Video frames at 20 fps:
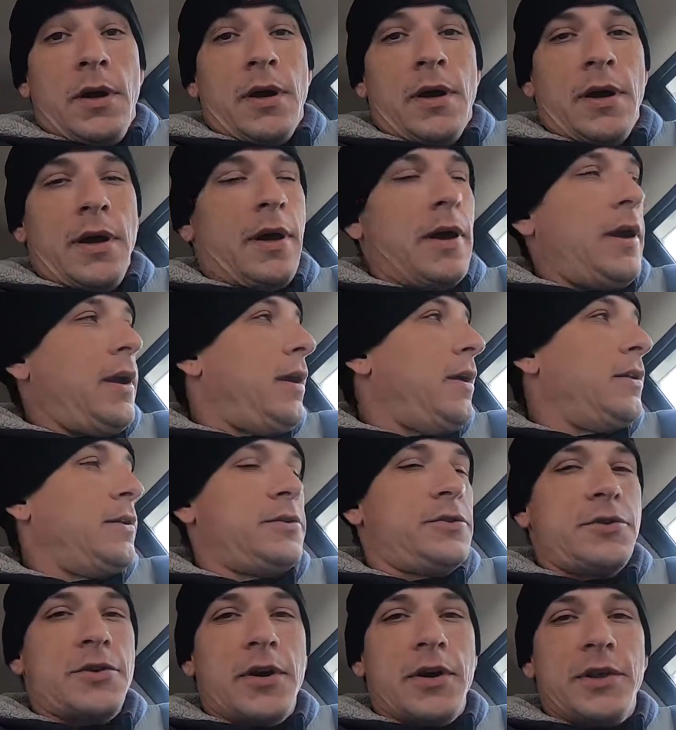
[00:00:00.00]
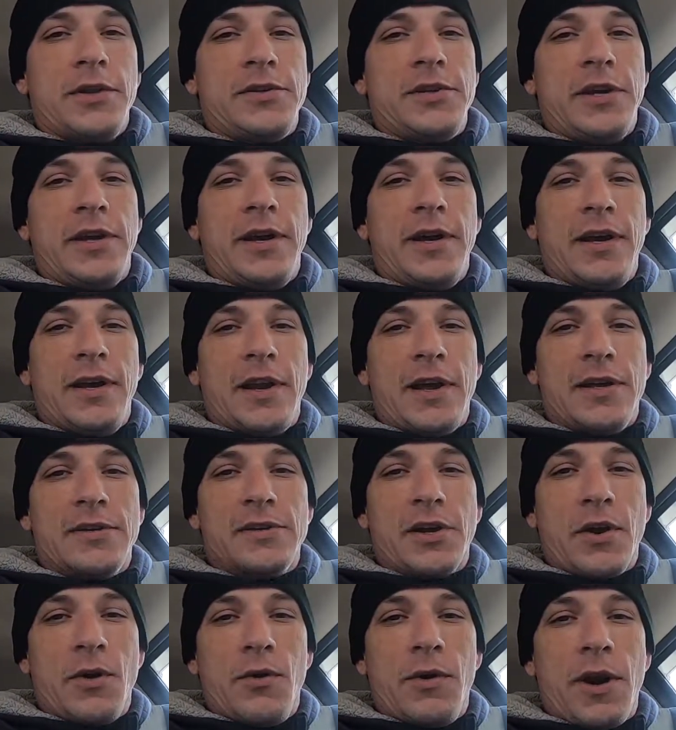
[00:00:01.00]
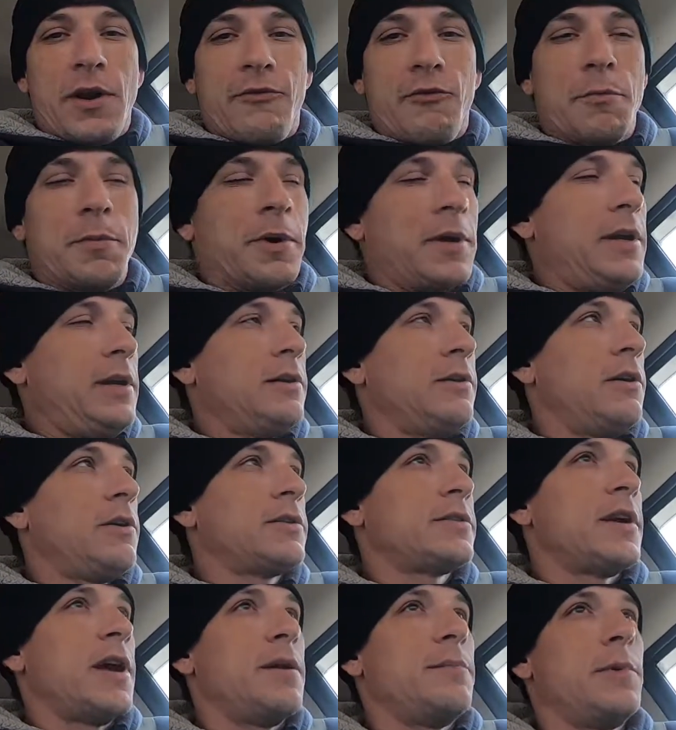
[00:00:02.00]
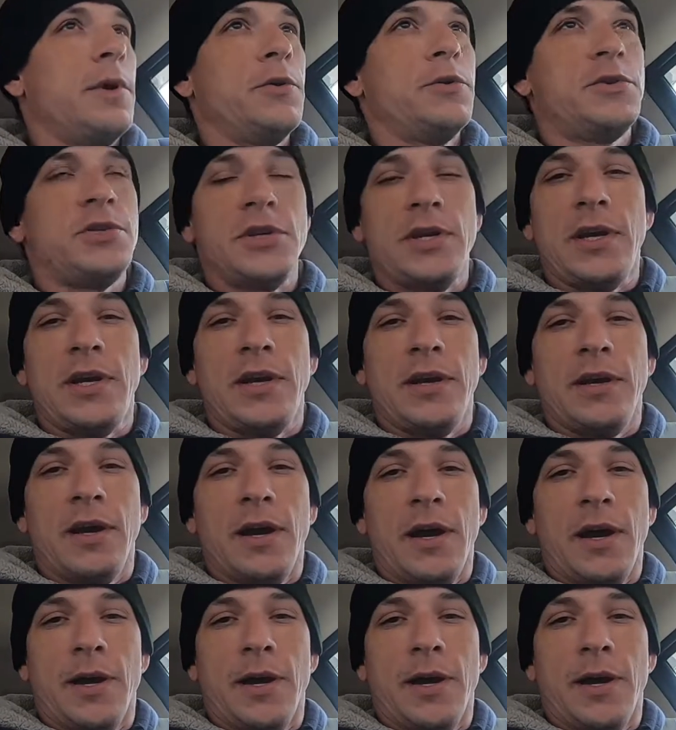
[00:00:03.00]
Hey, let's try this again. How's it going, everybody? Long time no see.